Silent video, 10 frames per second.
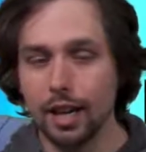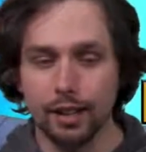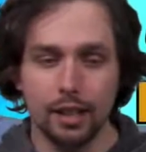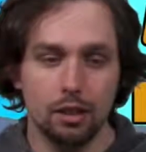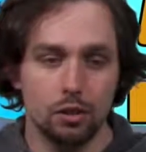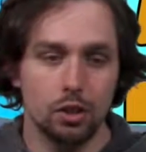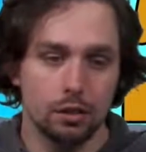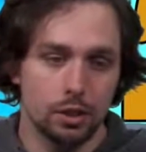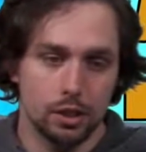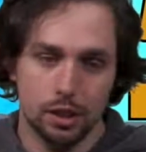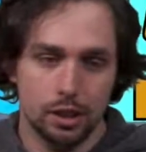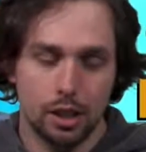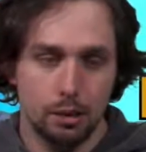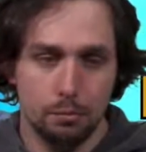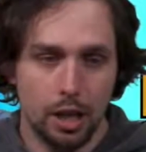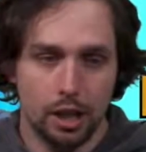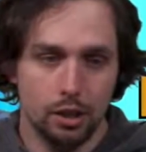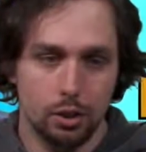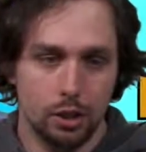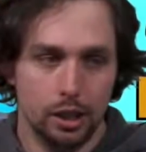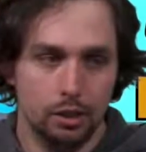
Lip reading: Yeah, the Eve universe. They just keep making new